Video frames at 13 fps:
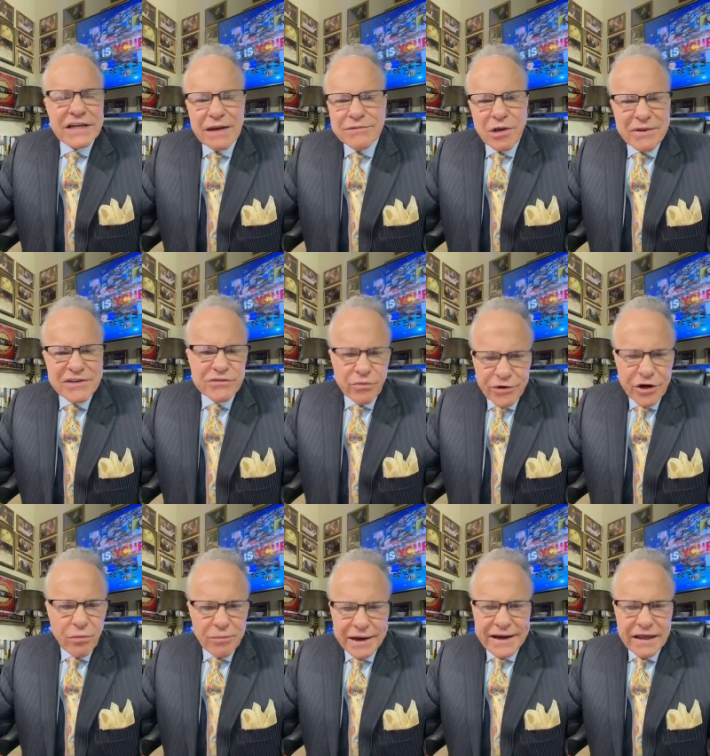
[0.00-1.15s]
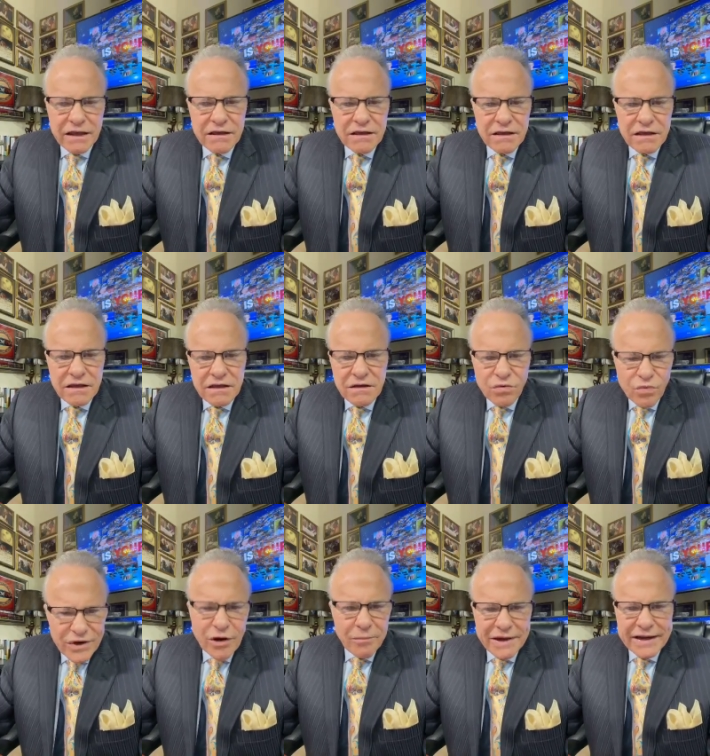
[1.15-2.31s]
I'm talking about some real money,
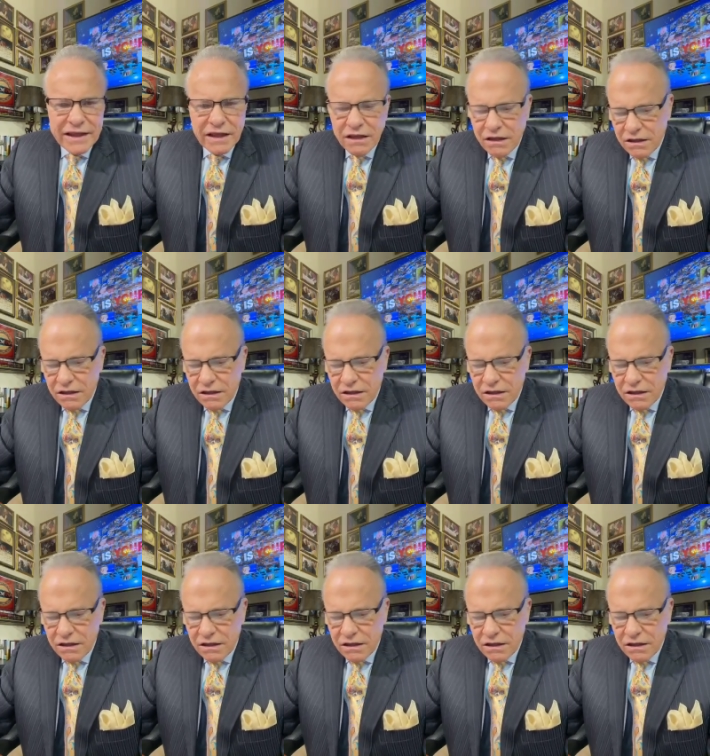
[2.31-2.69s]
real money.